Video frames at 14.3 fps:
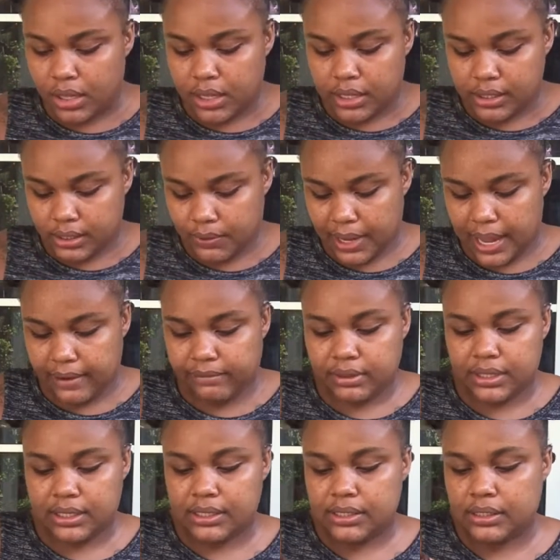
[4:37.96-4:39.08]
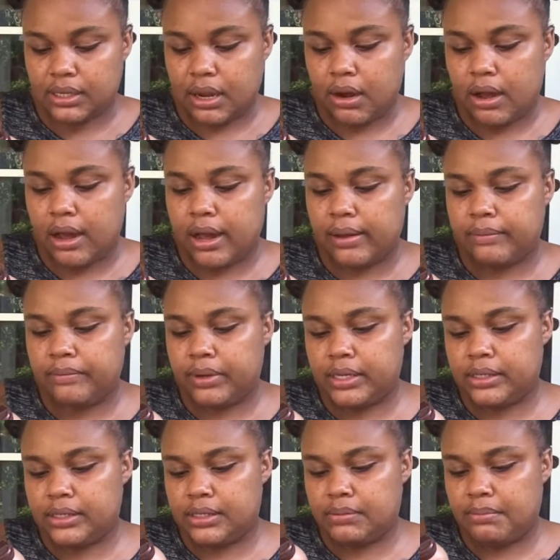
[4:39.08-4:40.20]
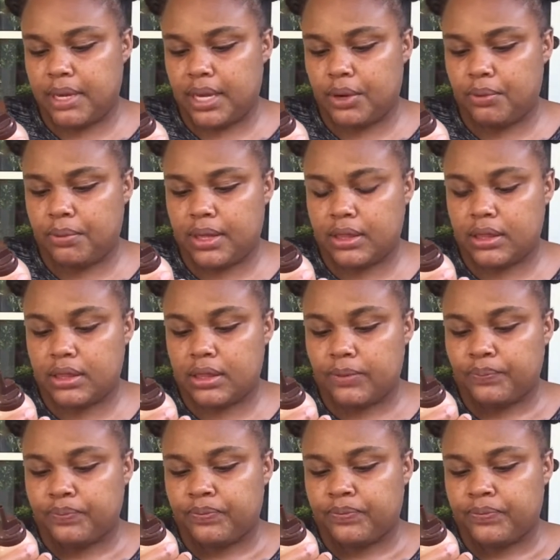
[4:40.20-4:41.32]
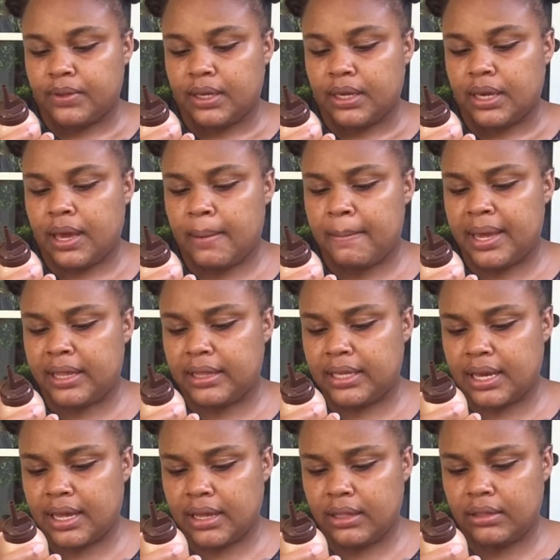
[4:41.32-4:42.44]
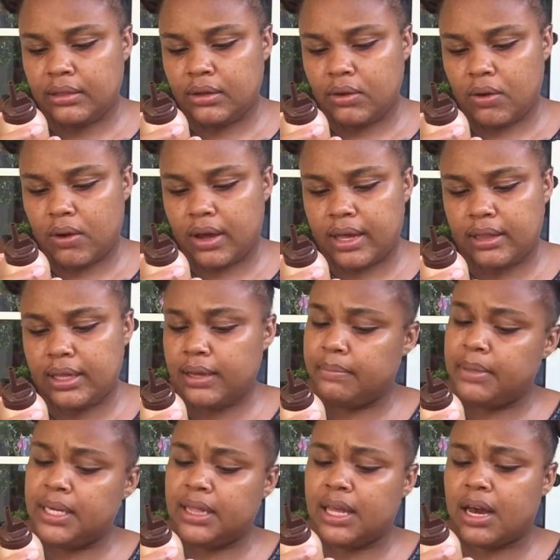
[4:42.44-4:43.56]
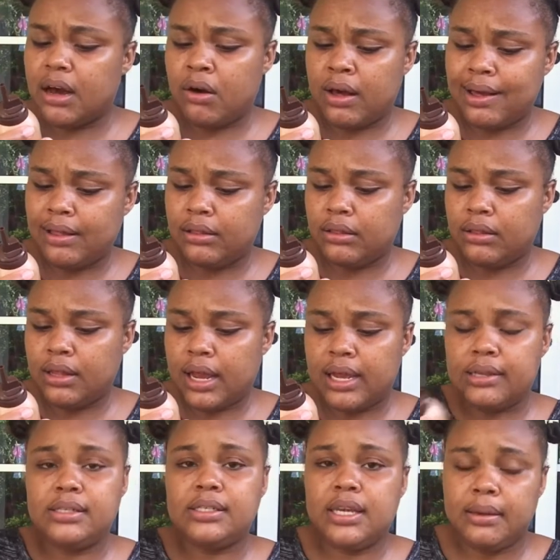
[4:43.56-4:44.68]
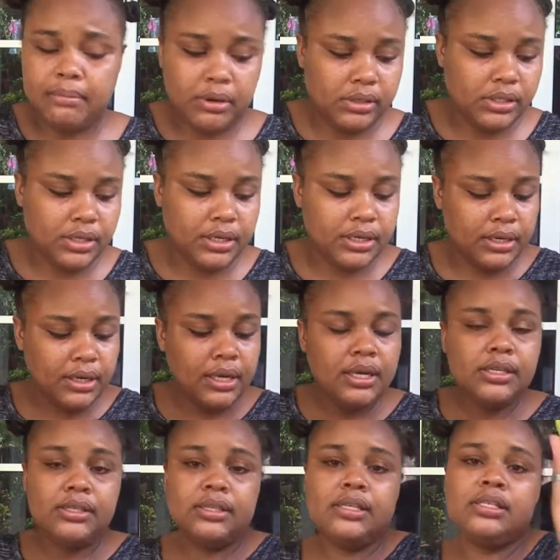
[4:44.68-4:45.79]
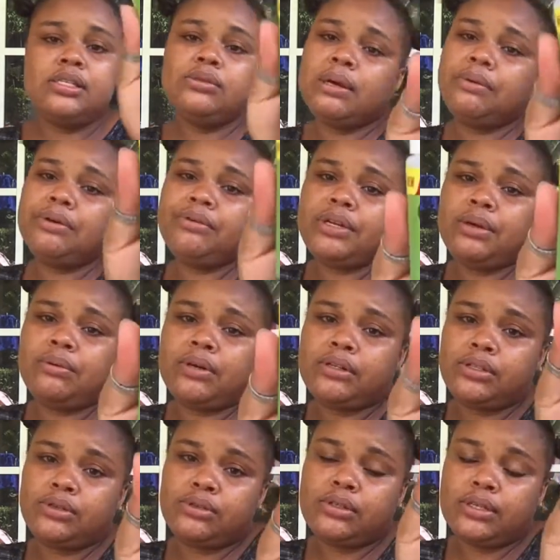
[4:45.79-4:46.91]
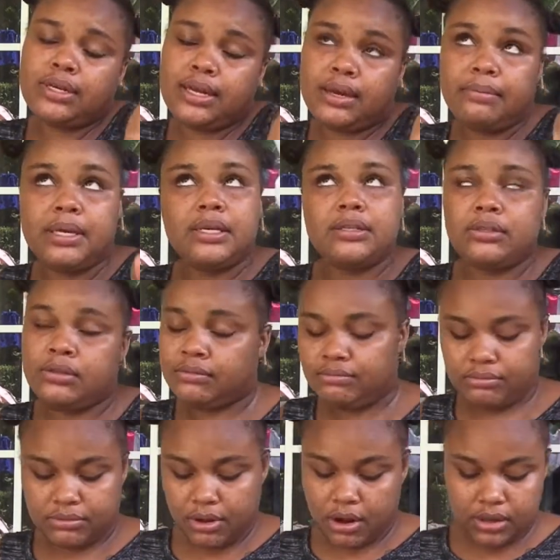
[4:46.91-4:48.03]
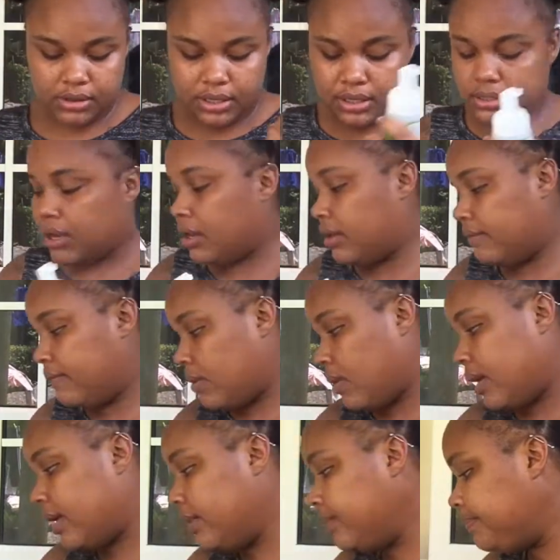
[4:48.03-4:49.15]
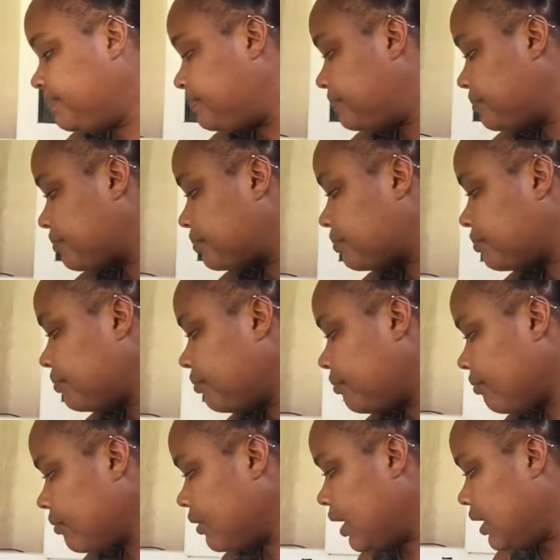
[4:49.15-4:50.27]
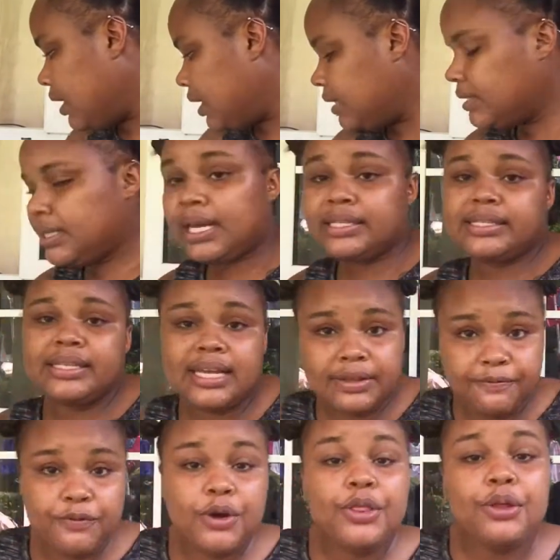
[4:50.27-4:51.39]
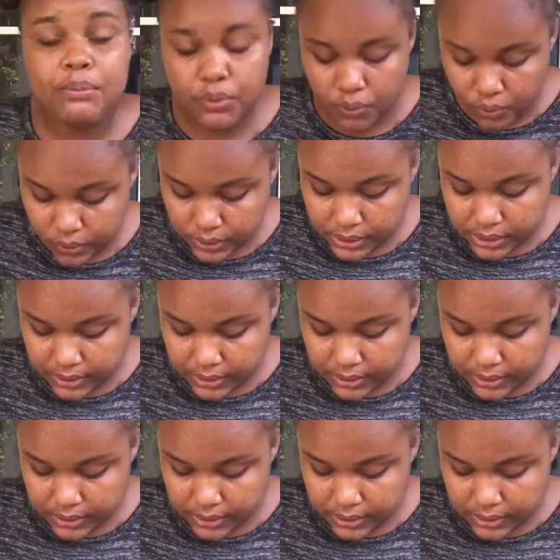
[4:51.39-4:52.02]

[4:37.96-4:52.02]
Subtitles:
So we have this. It's made with camellia oil and shea butter. So this is what we really want to use today because all things olive oil. So that's that for the mousse.